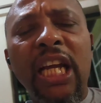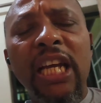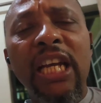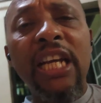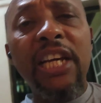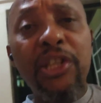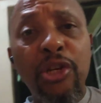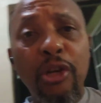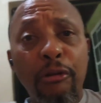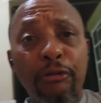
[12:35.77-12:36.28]

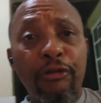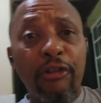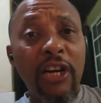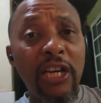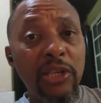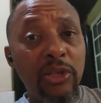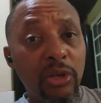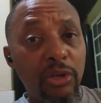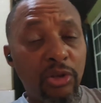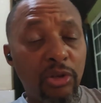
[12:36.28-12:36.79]
let your
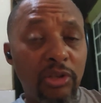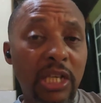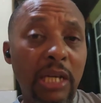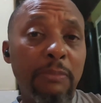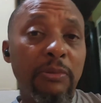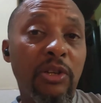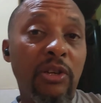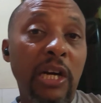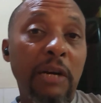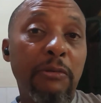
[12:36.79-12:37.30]
friends also
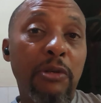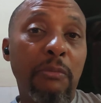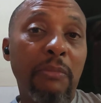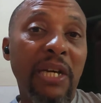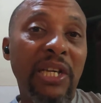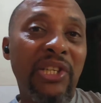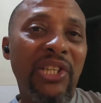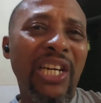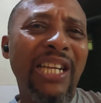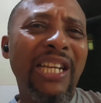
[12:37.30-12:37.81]
subscribe to
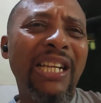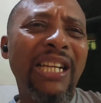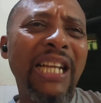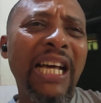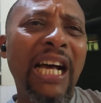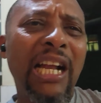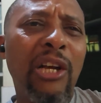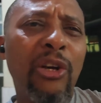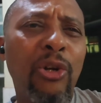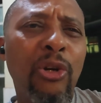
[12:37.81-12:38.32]
my channel
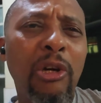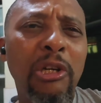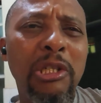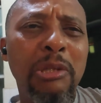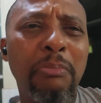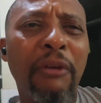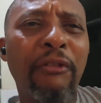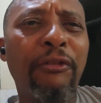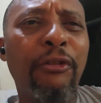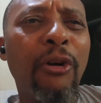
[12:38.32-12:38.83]
i'll
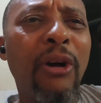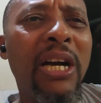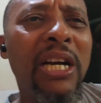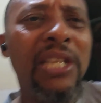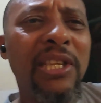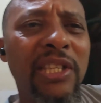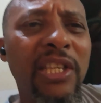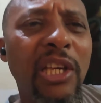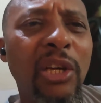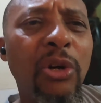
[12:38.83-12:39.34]
not be
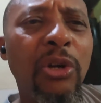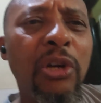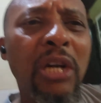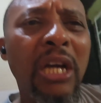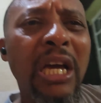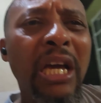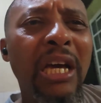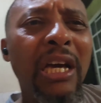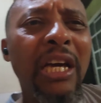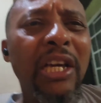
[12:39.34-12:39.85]
focusing on
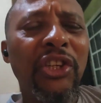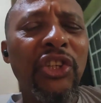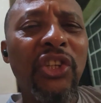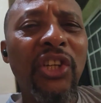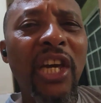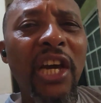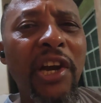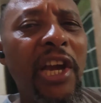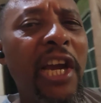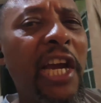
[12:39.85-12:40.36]

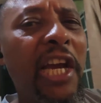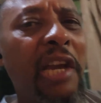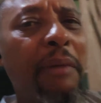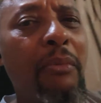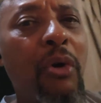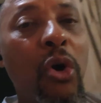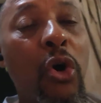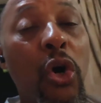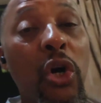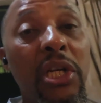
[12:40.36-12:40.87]
sharing any
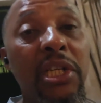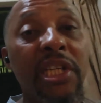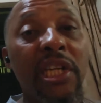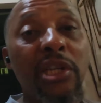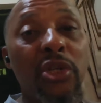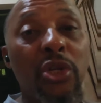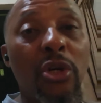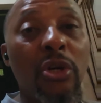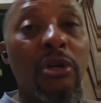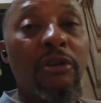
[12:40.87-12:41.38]
more
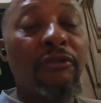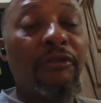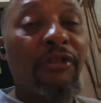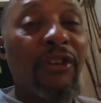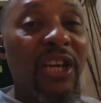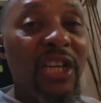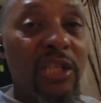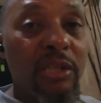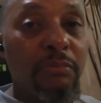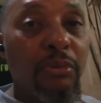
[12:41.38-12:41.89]
content on
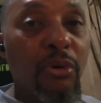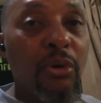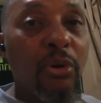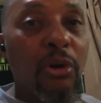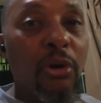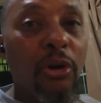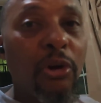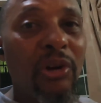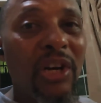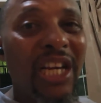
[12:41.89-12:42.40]

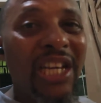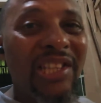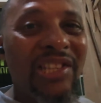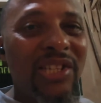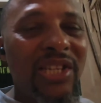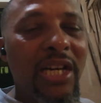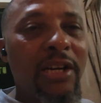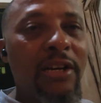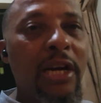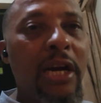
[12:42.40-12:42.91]
facebook or
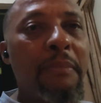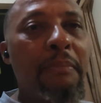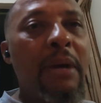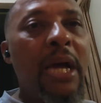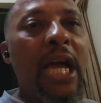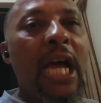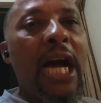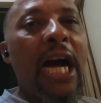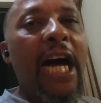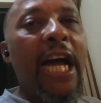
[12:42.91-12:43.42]
instagram
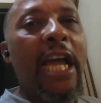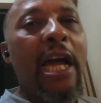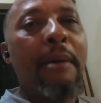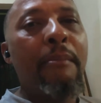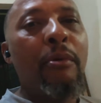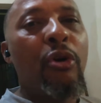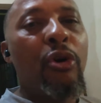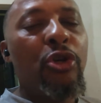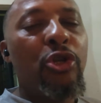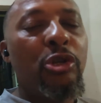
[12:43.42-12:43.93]
i
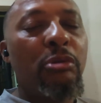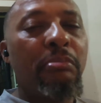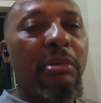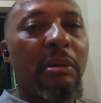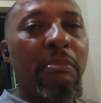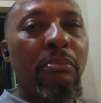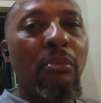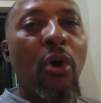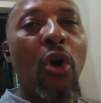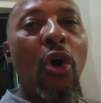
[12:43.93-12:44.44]
am going to be
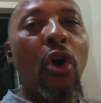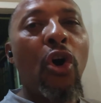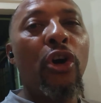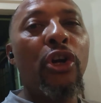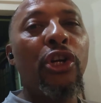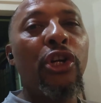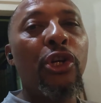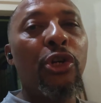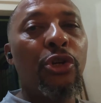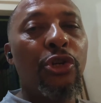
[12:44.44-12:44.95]
more
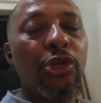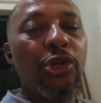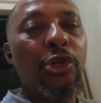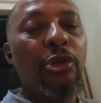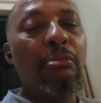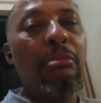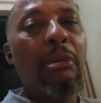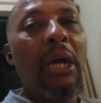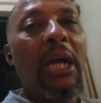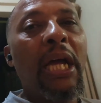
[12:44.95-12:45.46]
on
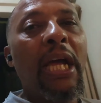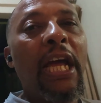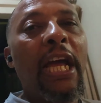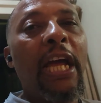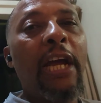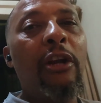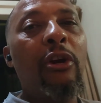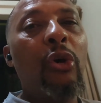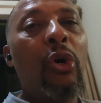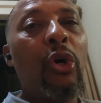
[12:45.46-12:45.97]
youtube
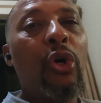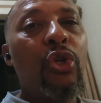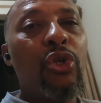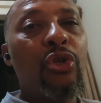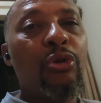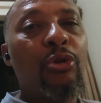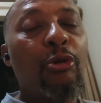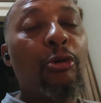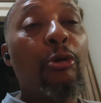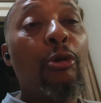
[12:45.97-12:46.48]
and
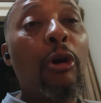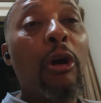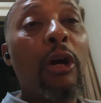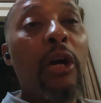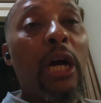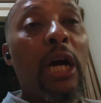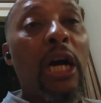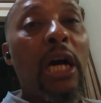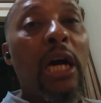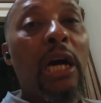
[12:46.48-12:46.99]
also
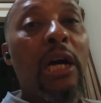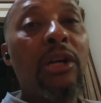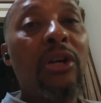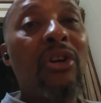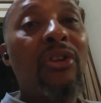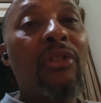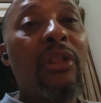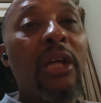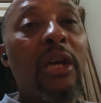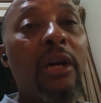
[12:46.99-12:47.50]
uh,
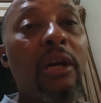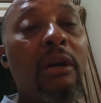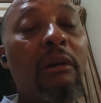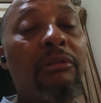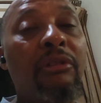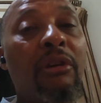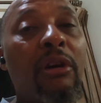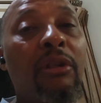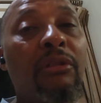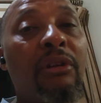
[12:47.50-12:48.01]
the,
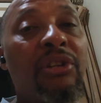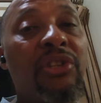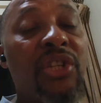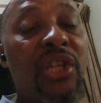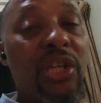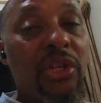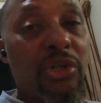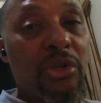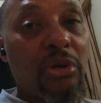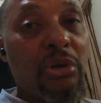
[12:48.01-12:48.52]
the the
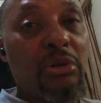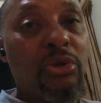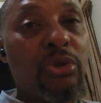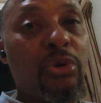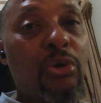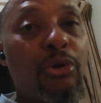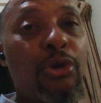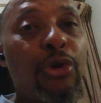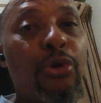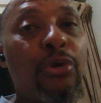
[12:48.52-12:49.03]
tiktok
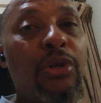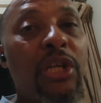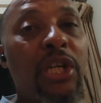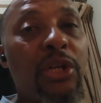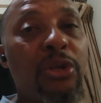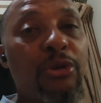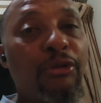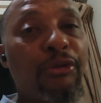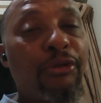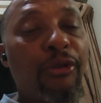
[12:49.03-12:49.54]
so you
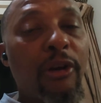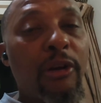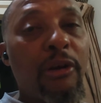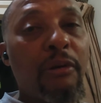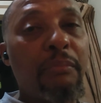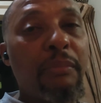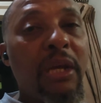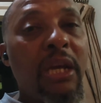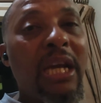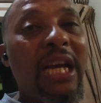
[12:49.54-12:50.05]
need to follow
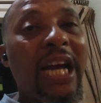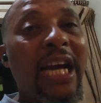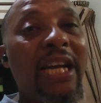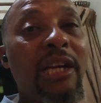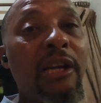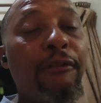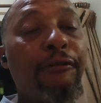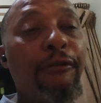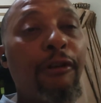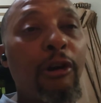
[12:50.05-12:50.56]
me
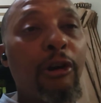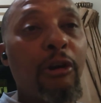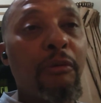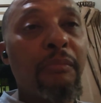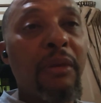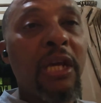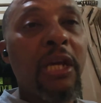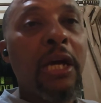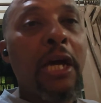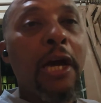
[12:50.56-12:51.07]
kindly follow
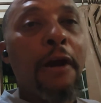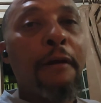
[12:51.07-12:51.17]
me